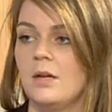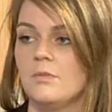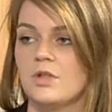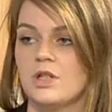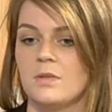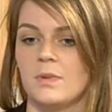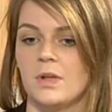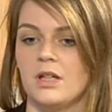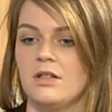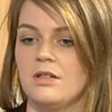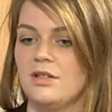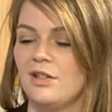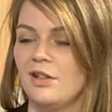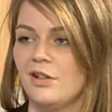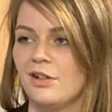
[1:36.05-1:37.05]
just because,
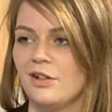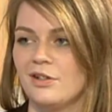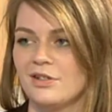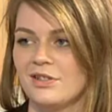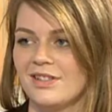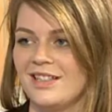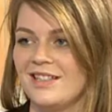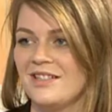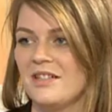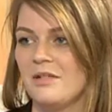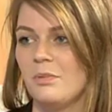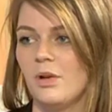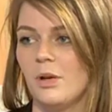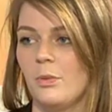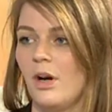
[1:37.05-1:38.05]
you know, it gets to the
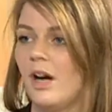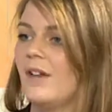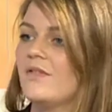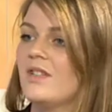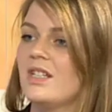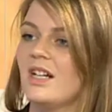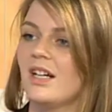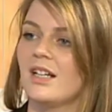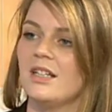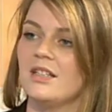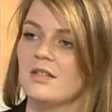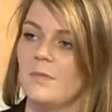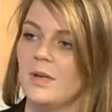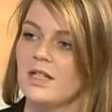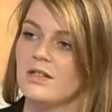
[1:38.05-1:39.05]
point where I have to tuck it
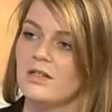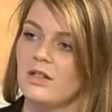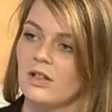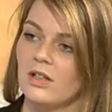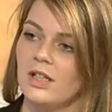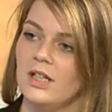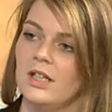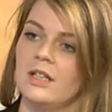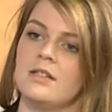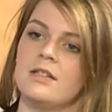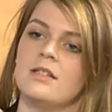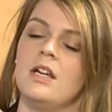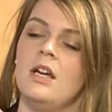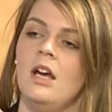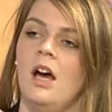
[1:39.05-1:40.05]
into my stockings,